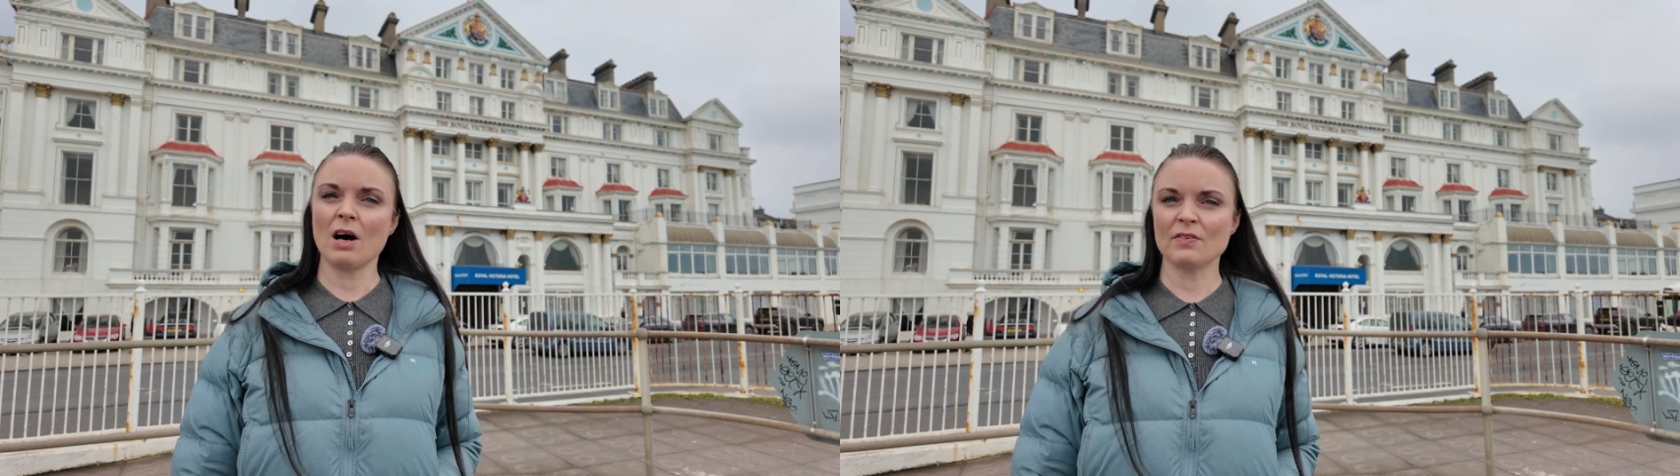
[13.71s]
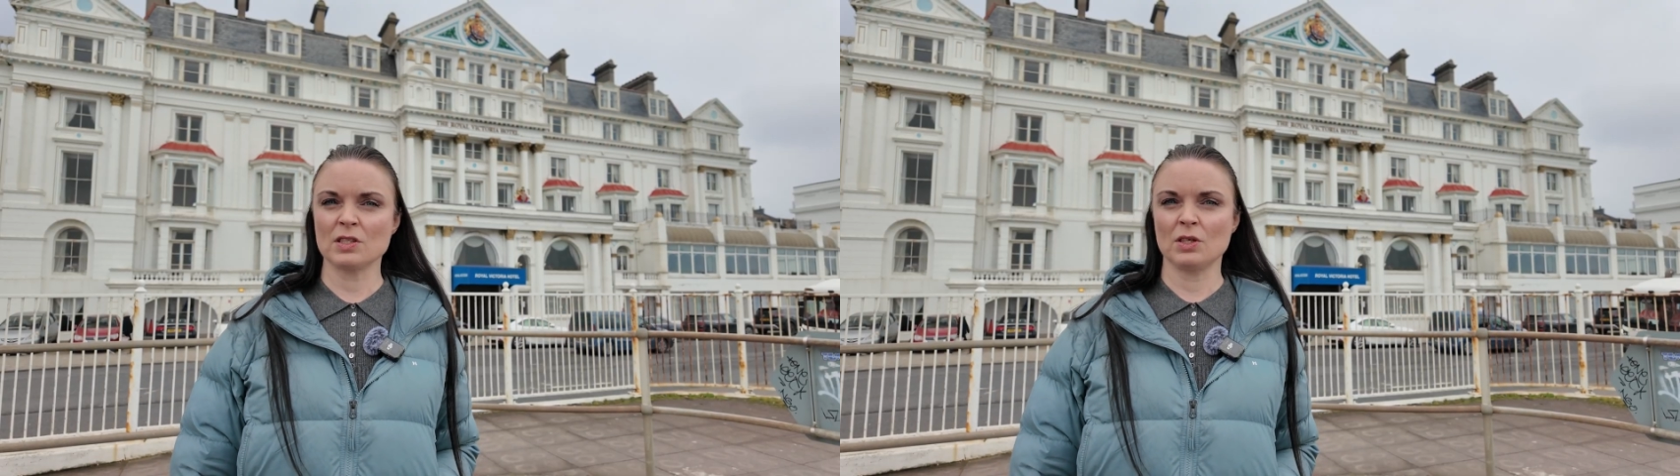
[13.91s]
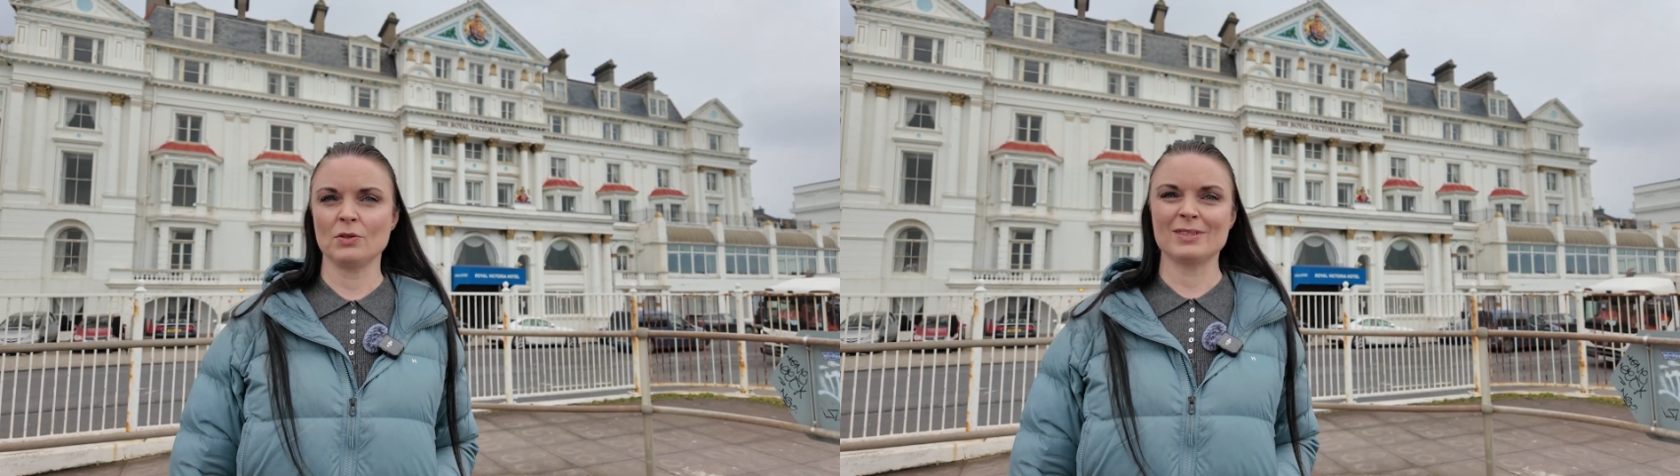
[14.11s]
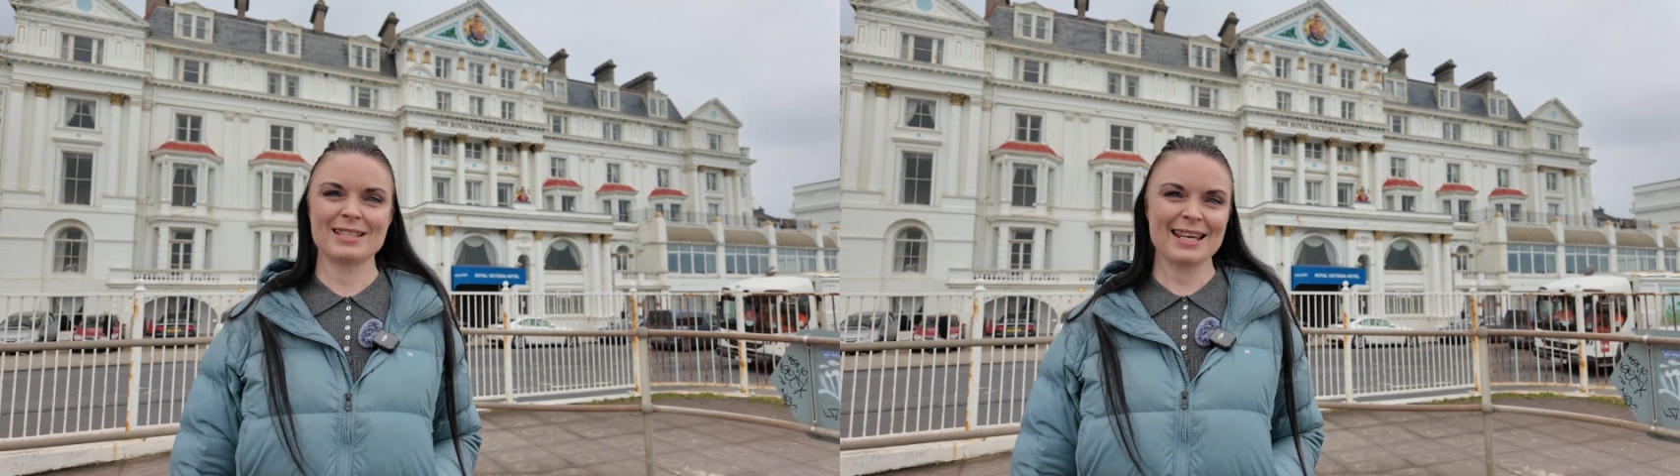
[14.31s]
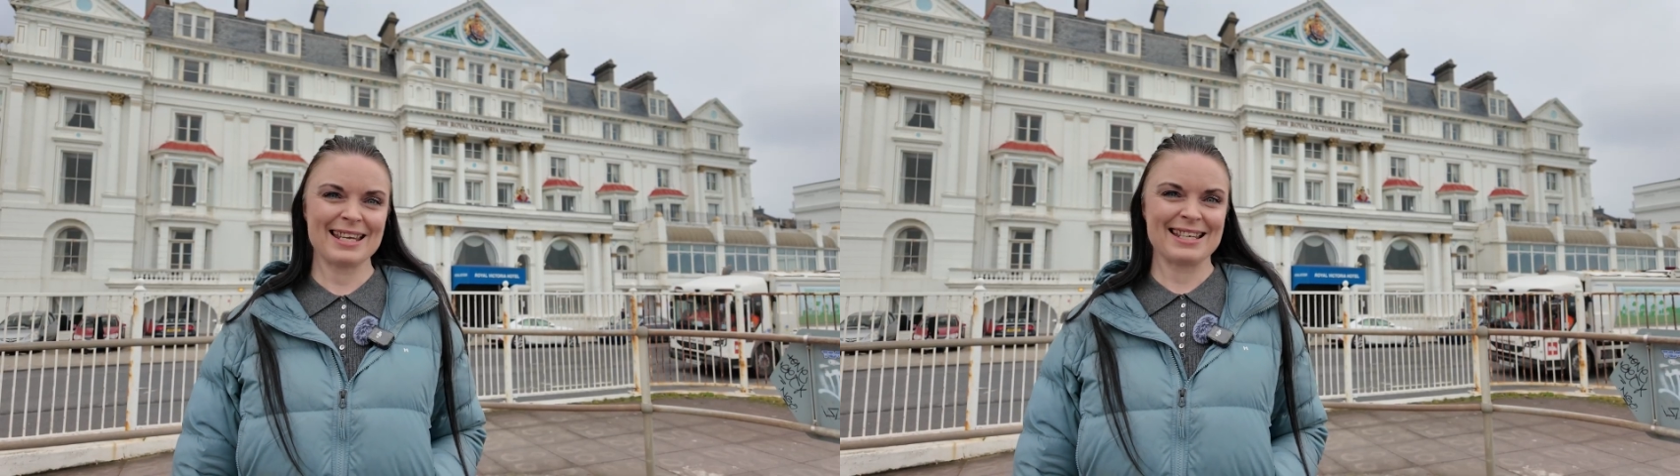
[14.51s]
afternoon
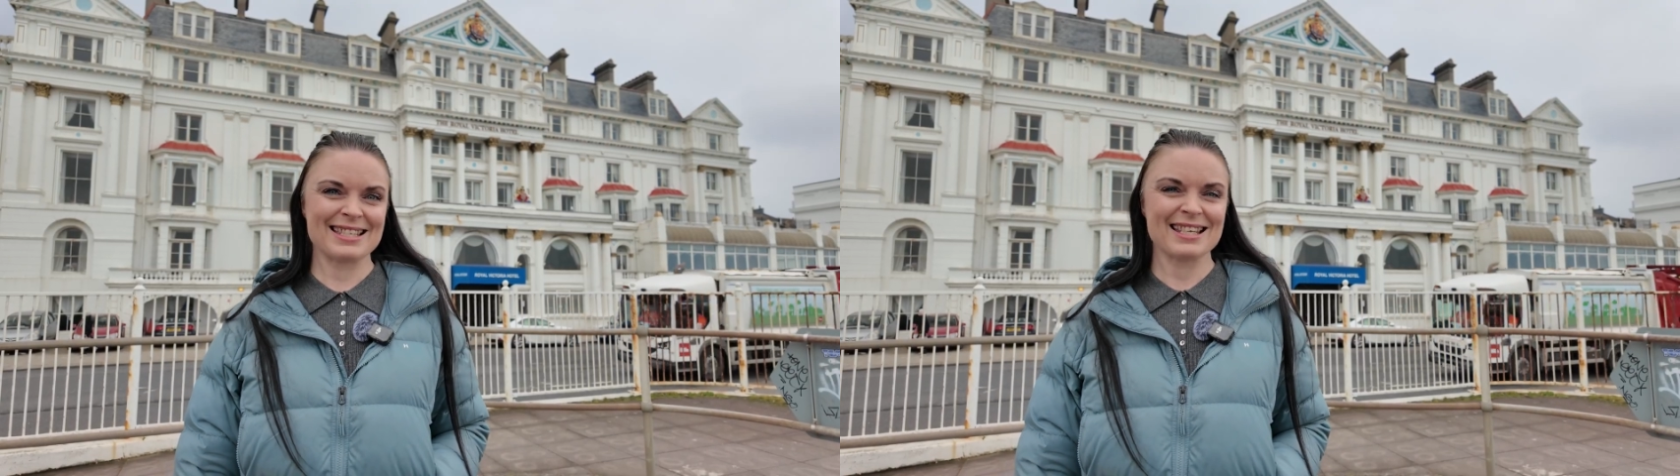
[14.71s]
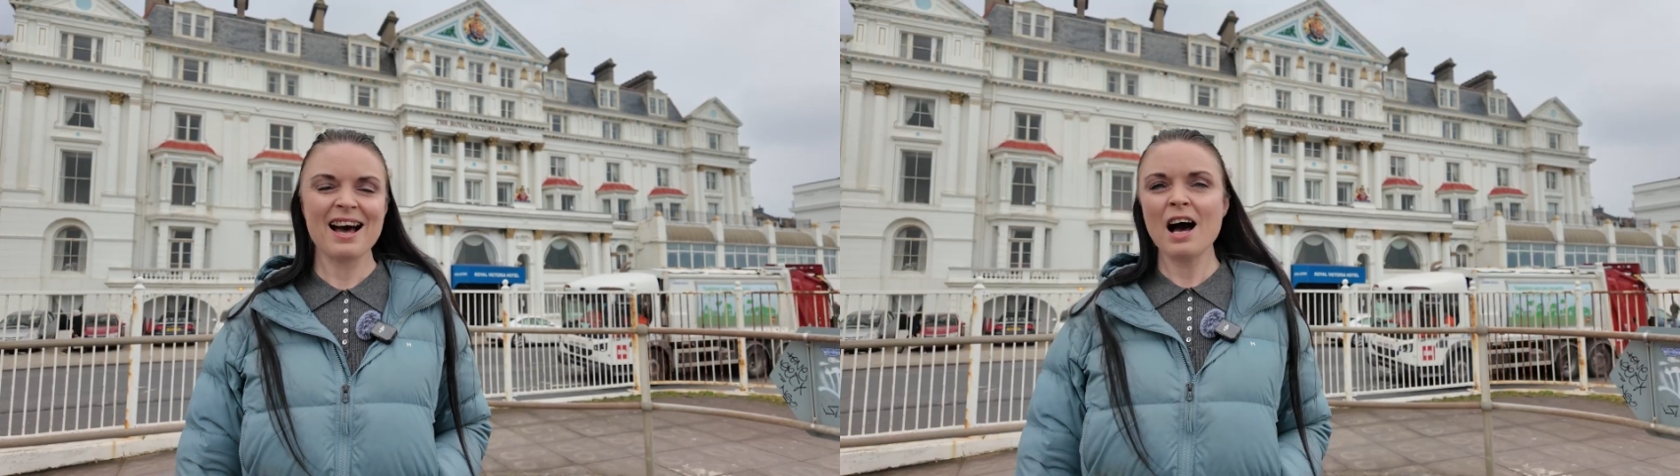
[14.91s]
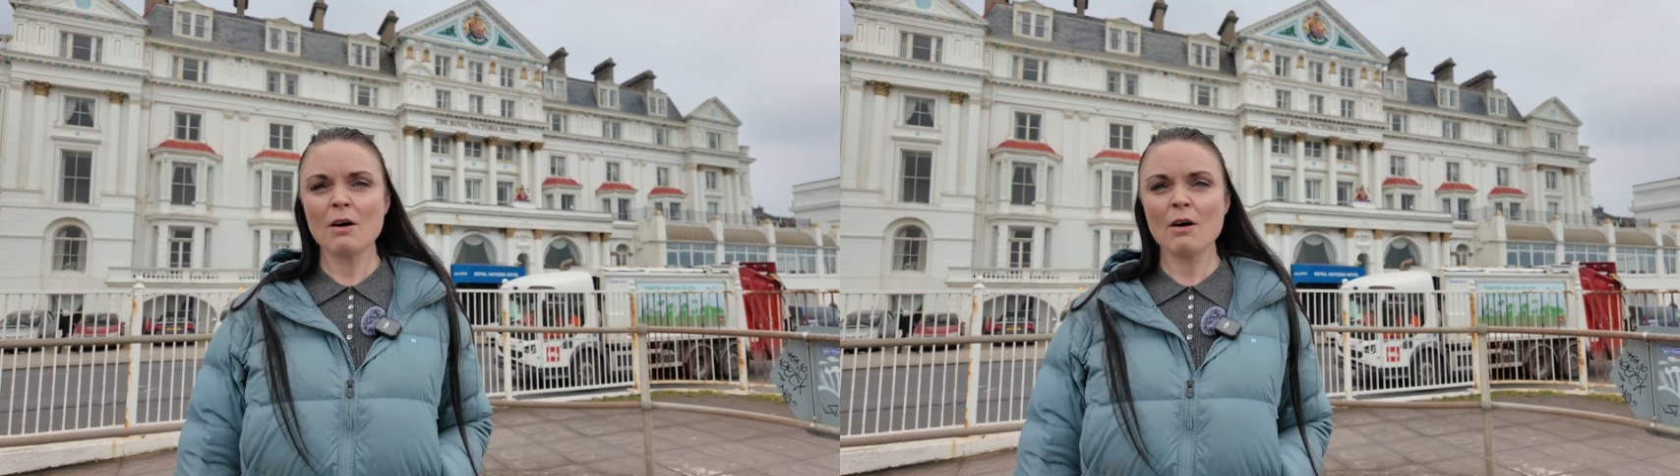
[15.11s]
teas.